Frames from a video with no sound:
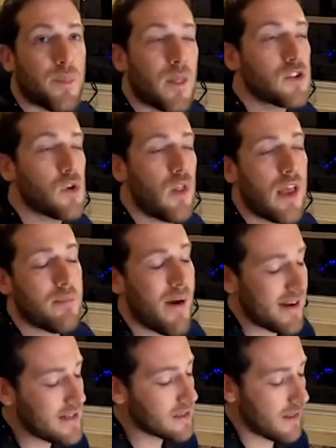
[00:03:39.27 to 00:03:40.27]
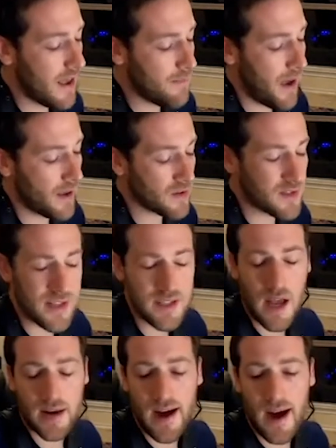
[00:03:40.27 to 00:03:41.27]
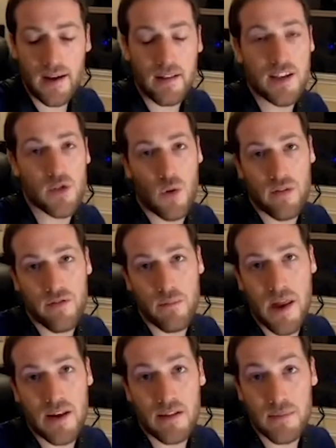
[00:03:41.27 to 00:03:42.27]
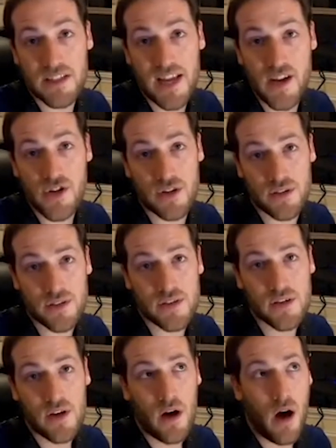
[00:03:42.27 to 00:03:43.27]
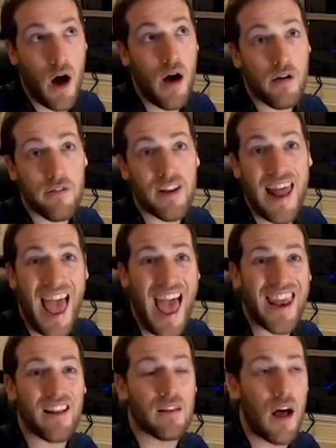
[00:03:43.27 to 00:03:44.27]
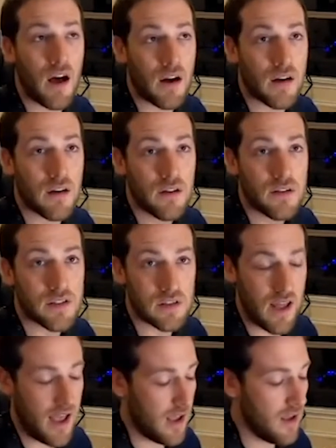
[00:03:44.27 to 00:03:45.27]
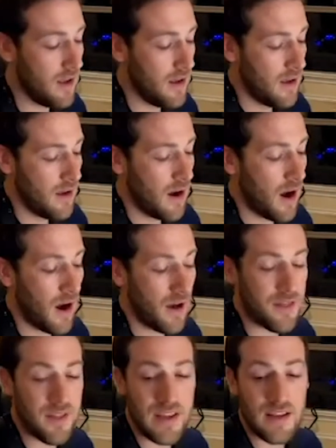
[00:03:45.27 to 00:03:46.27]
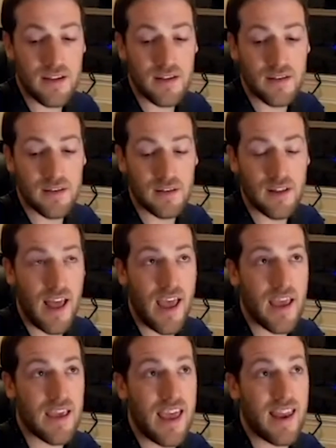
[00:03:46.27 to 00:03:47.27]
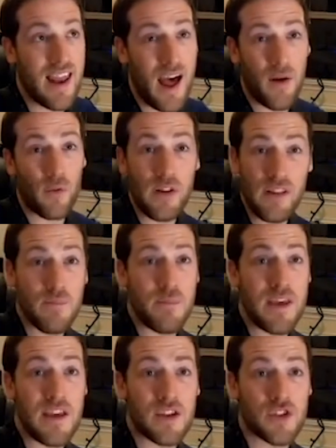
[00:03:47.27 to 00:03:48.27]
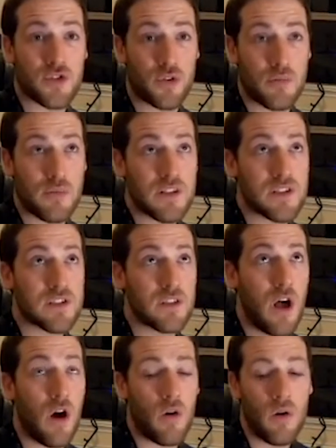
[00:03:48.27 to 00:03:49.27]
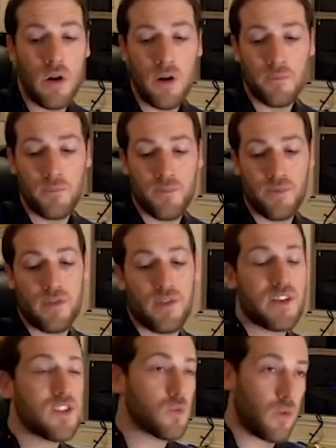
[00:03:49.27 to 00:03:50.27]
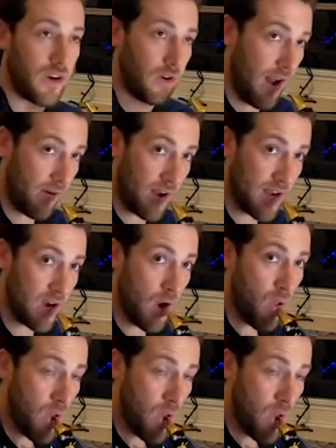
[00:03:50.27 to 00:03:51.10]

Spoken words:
So like many delay pedals, this kind of highlights one of the many limitations of an analog delay. The delay cannot really be extremely slow. This is where you're at right here.